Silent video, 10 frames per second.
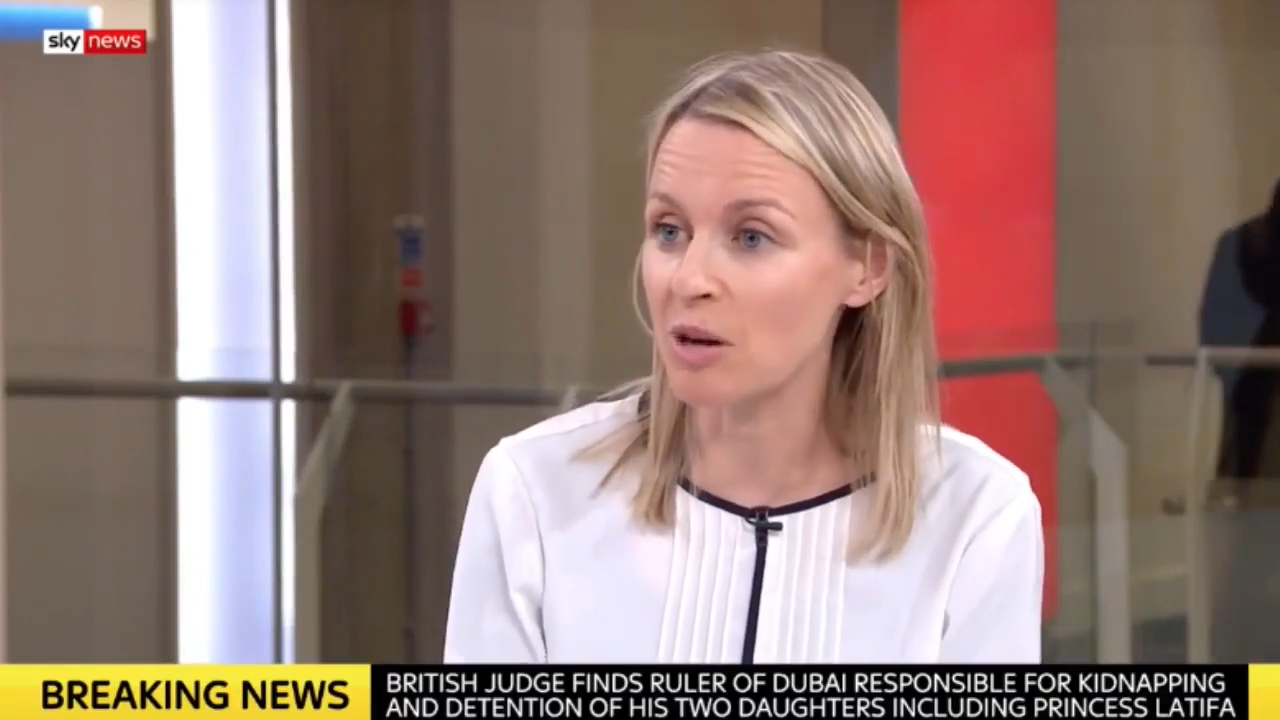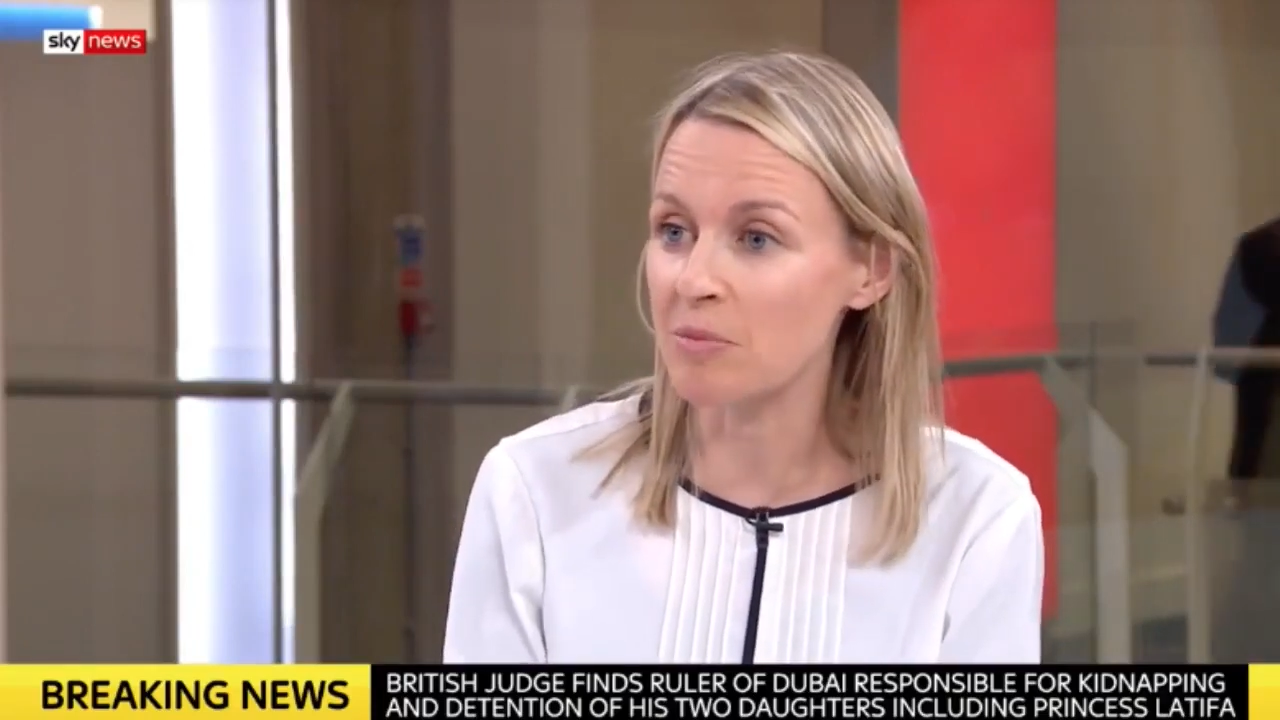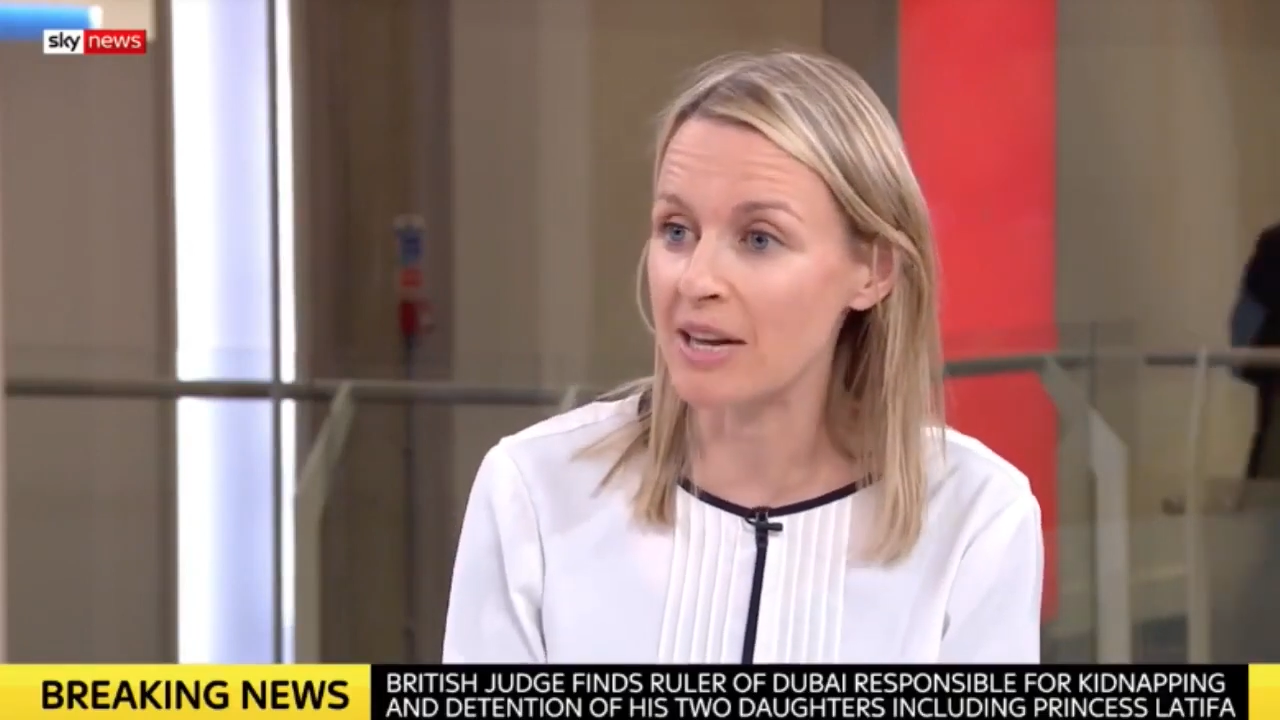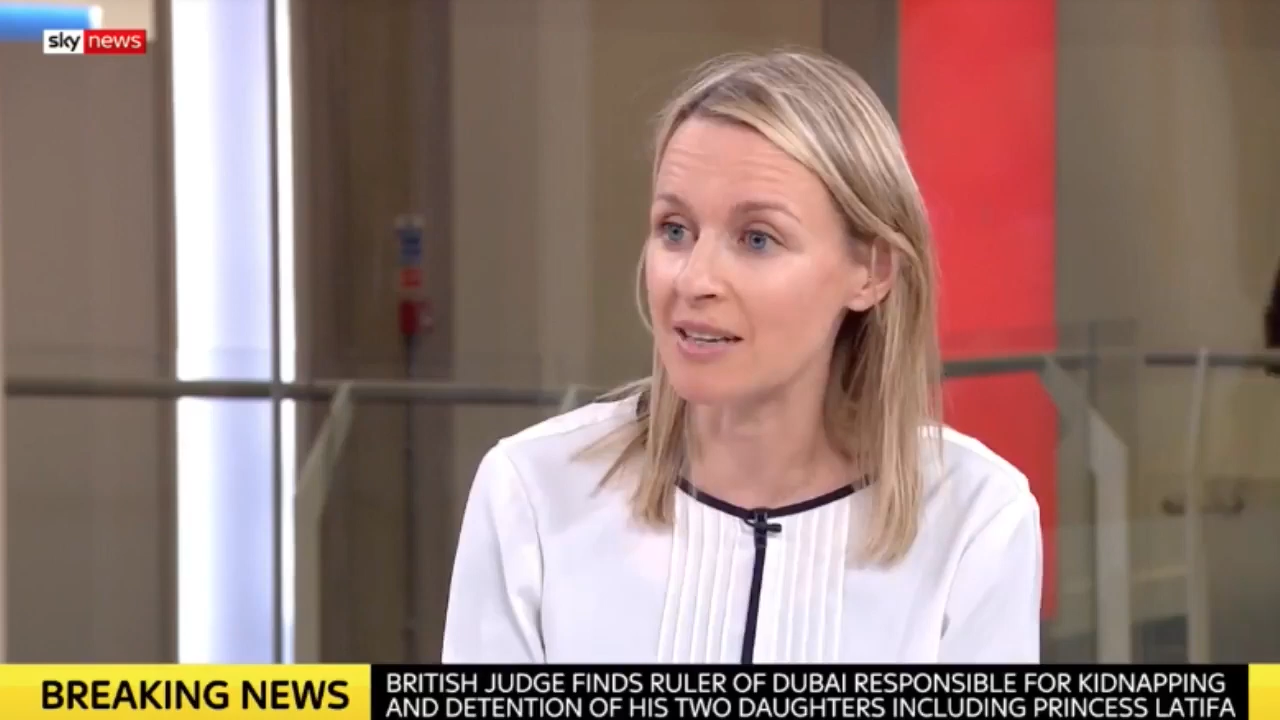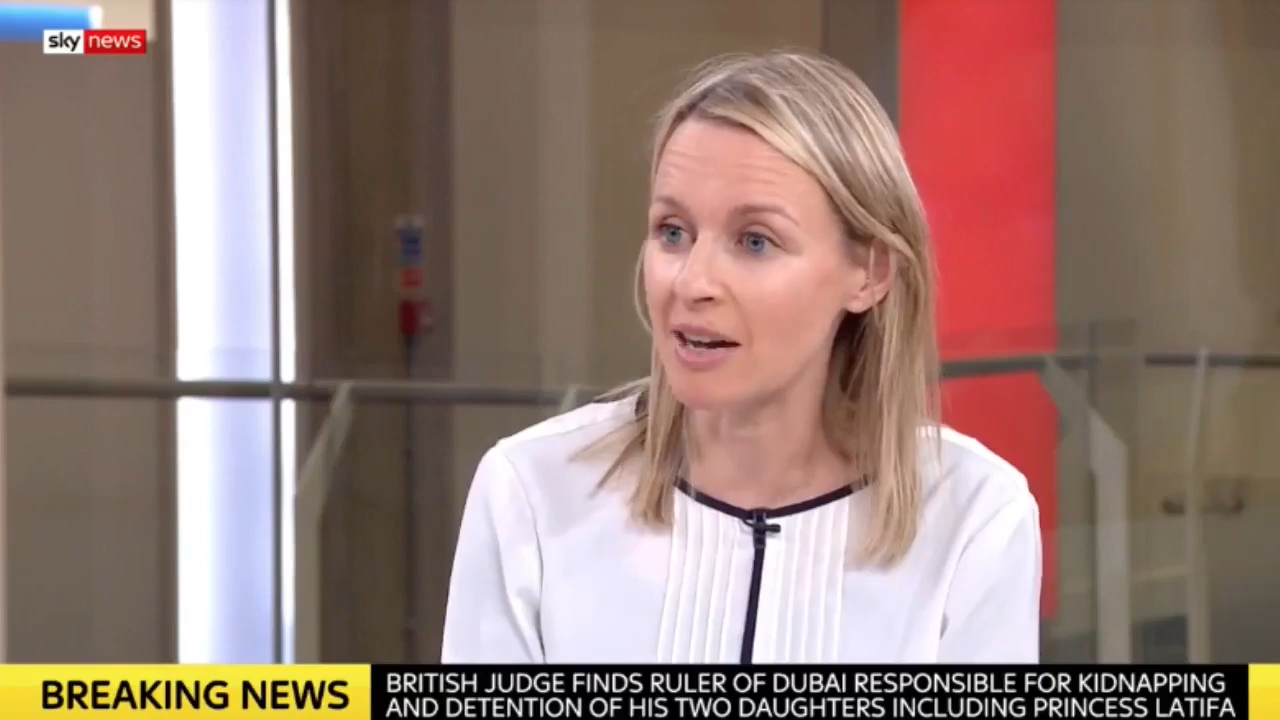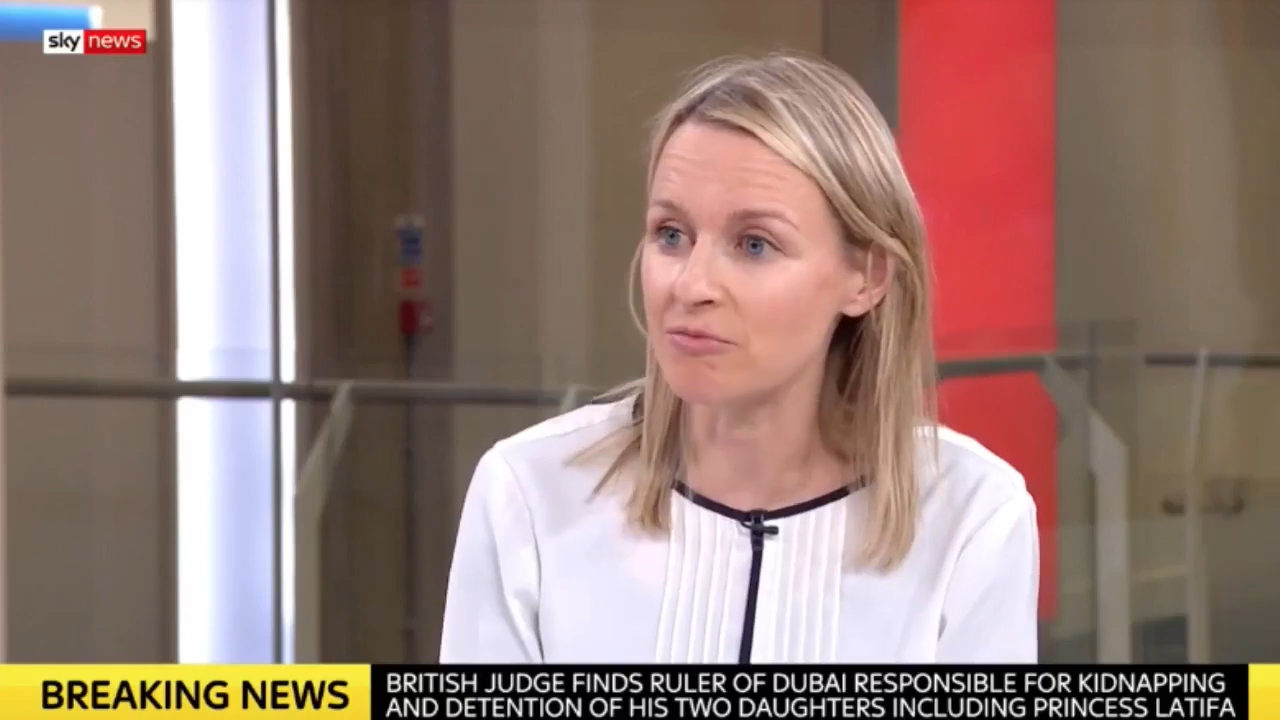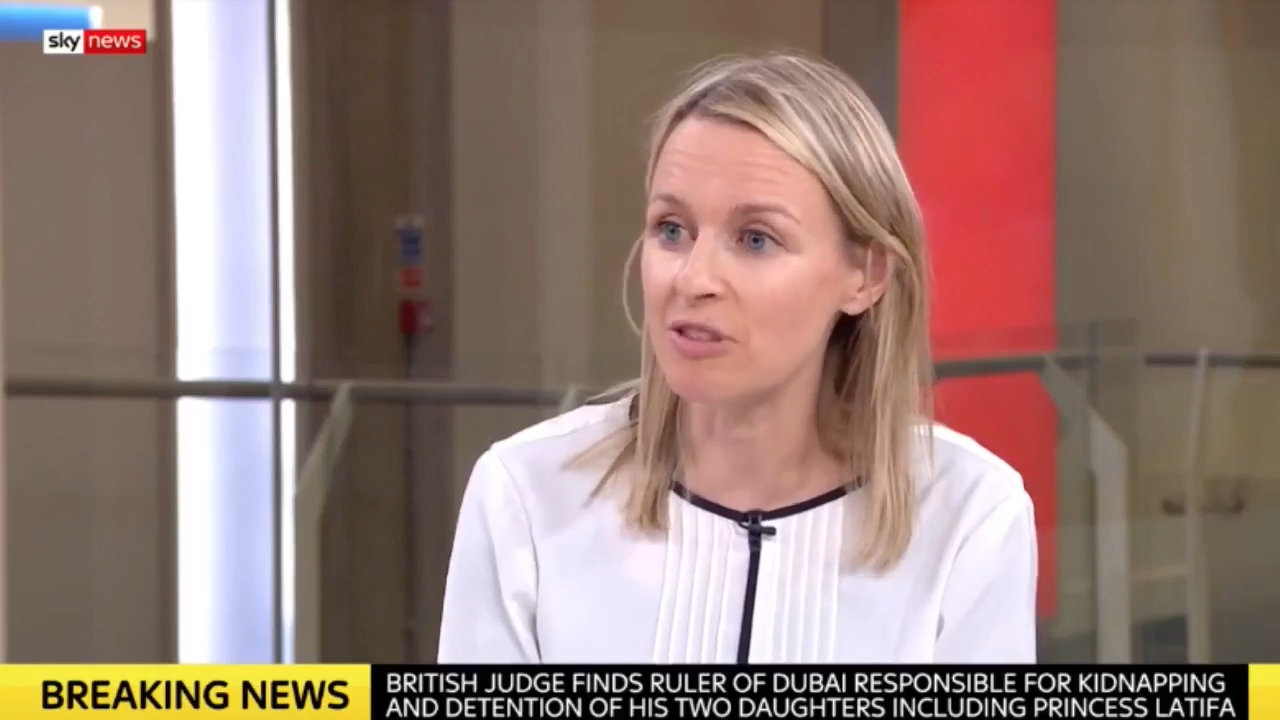women